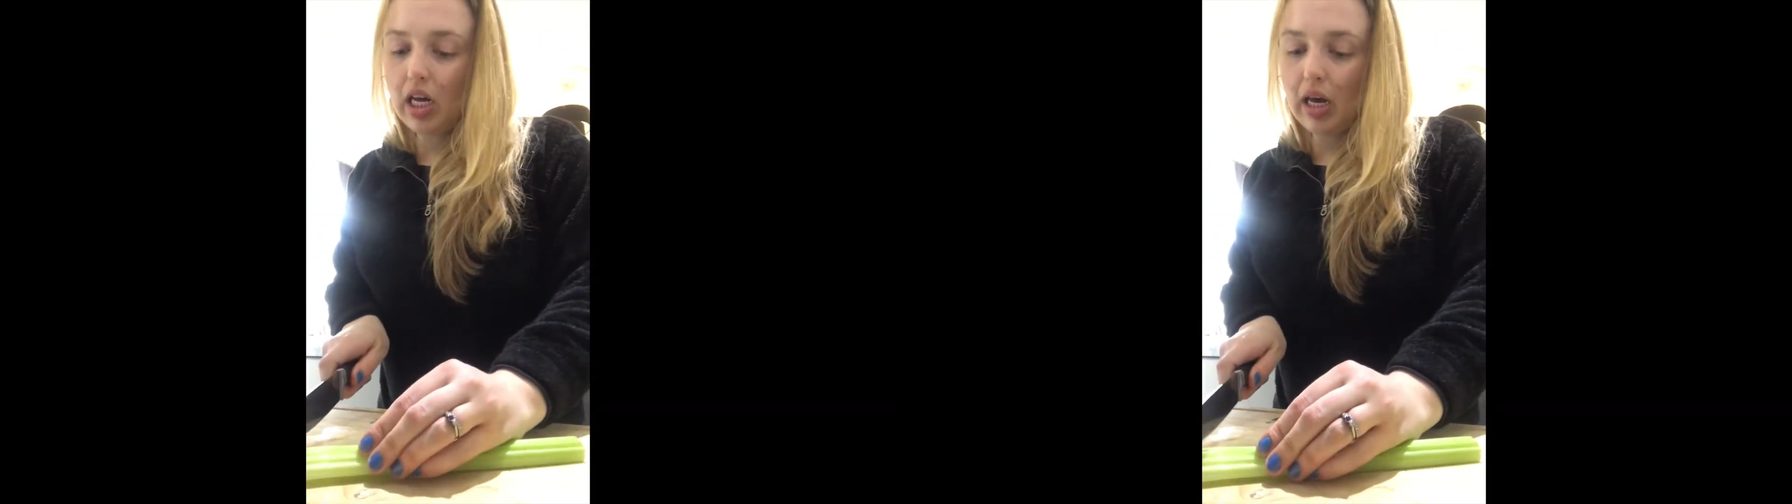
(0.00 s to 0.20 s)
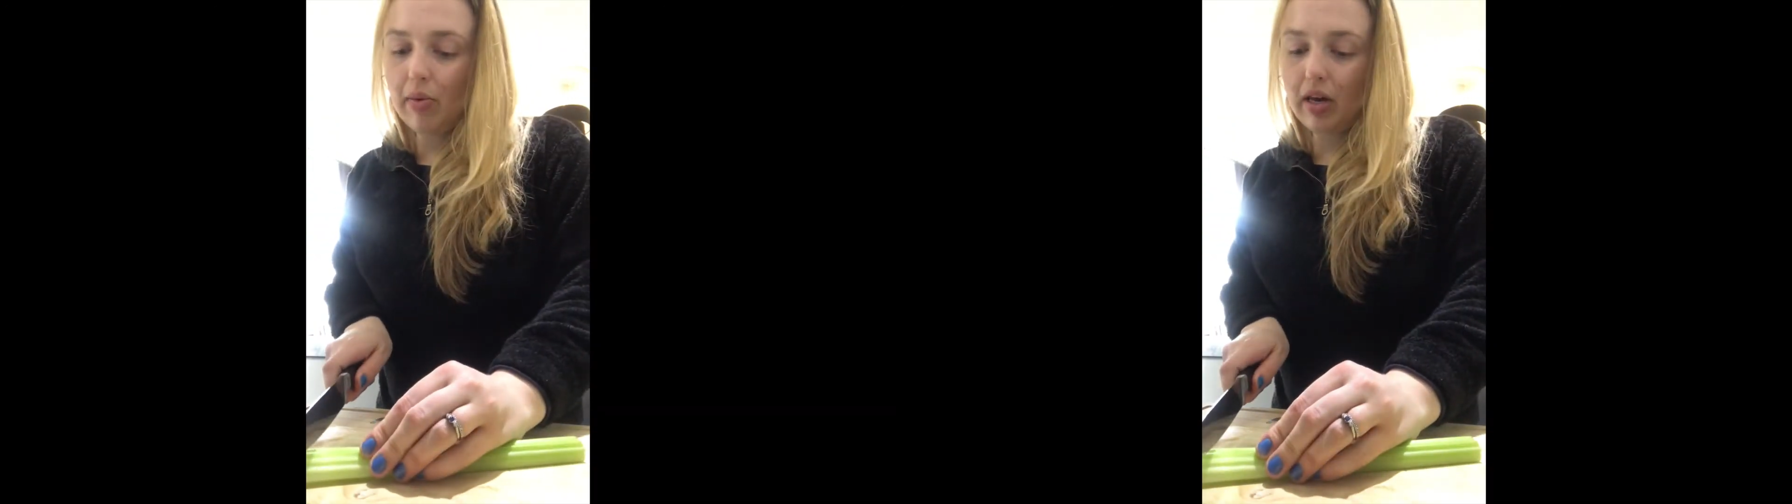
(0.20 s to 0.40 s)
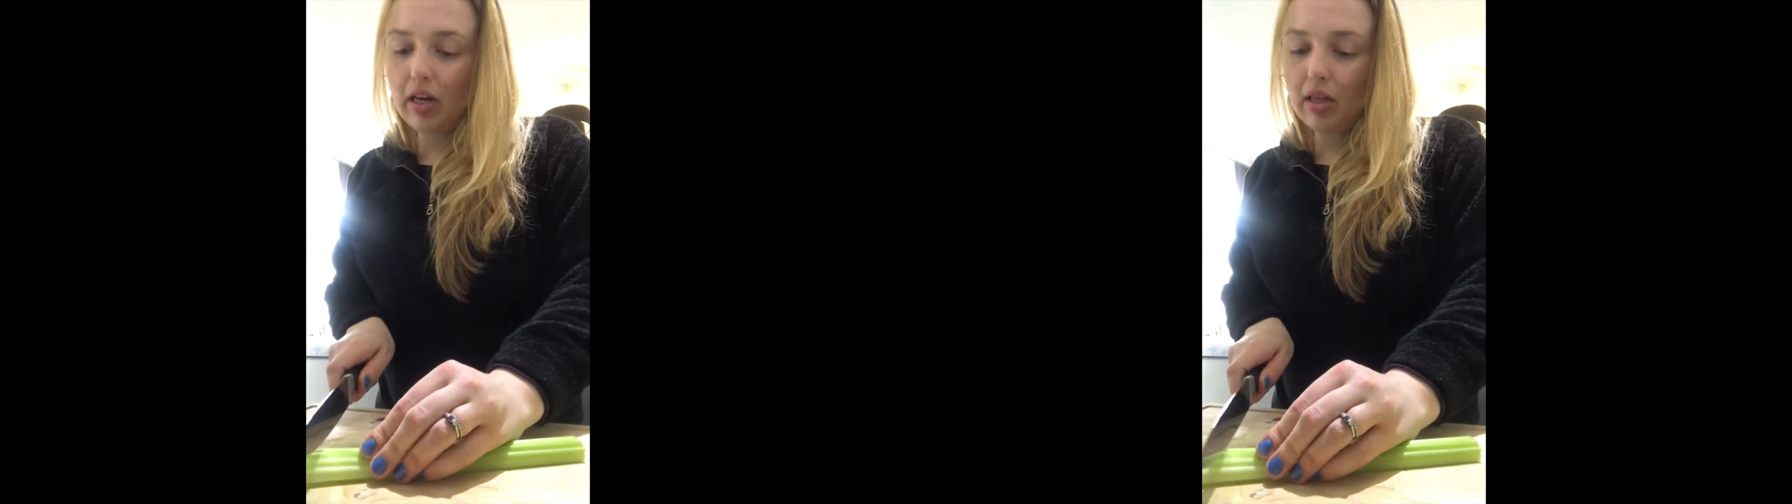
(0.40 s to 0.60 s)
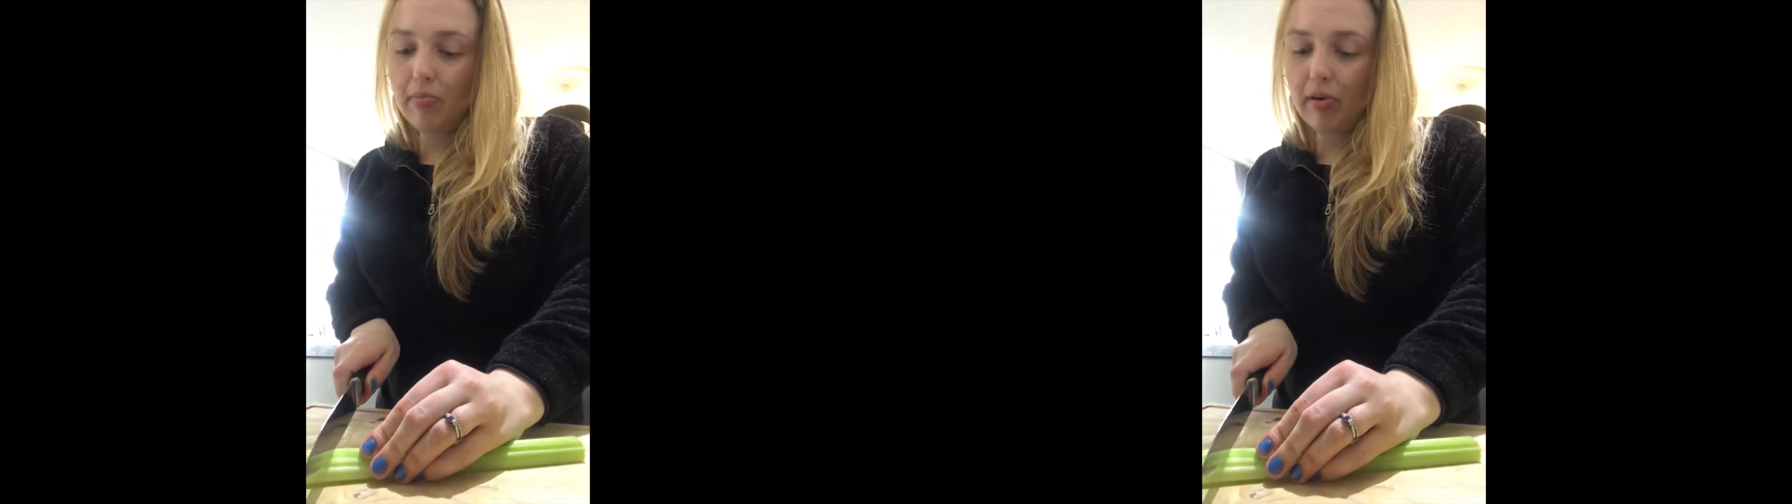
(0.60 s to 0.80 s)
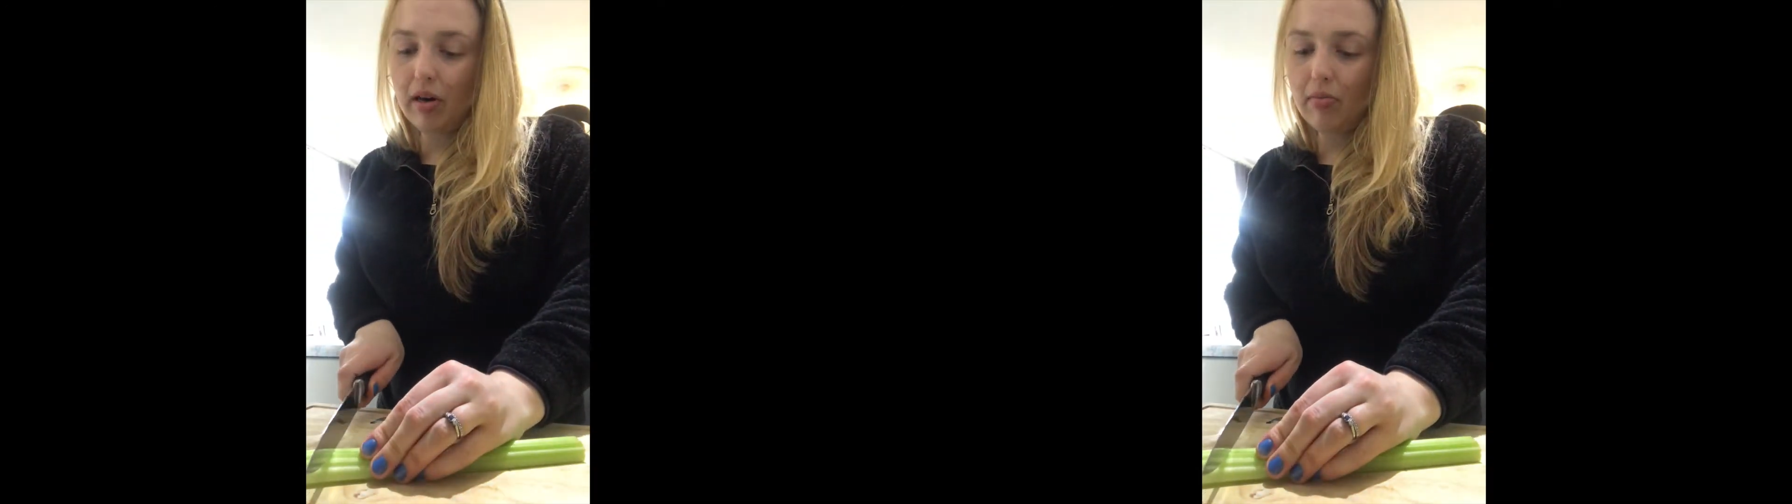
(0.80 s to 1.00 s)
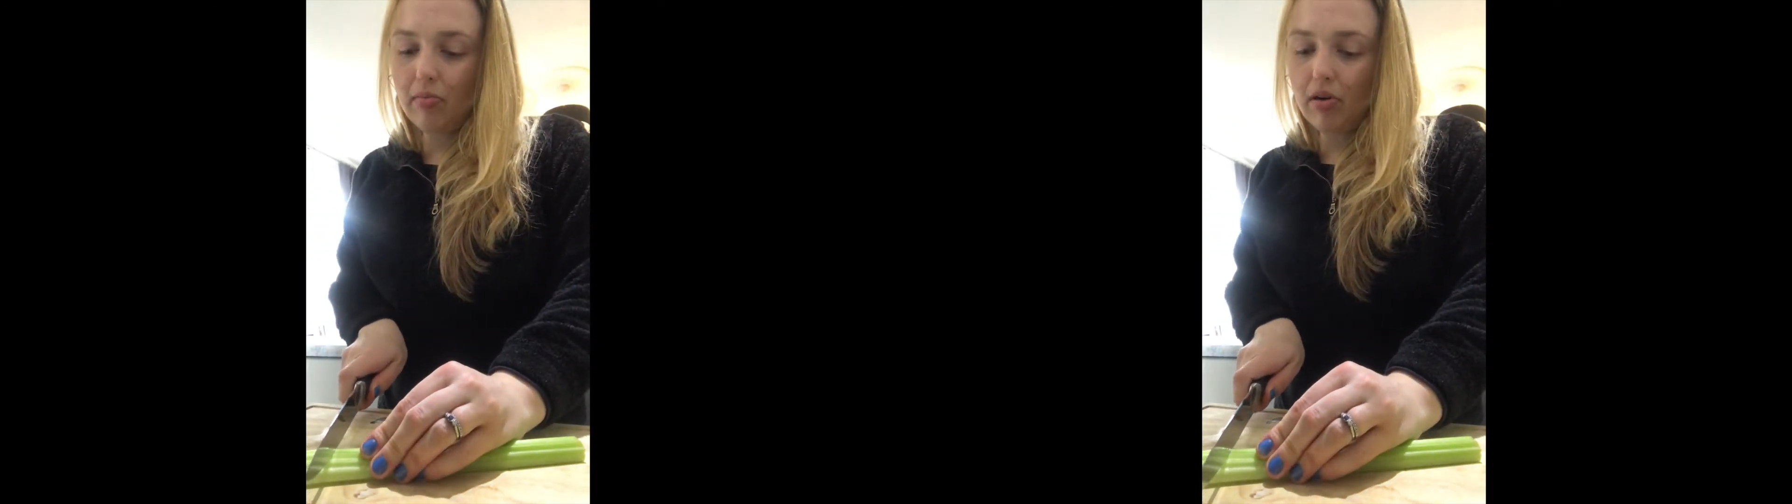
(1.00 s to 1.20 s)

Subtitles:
and we cut the bottom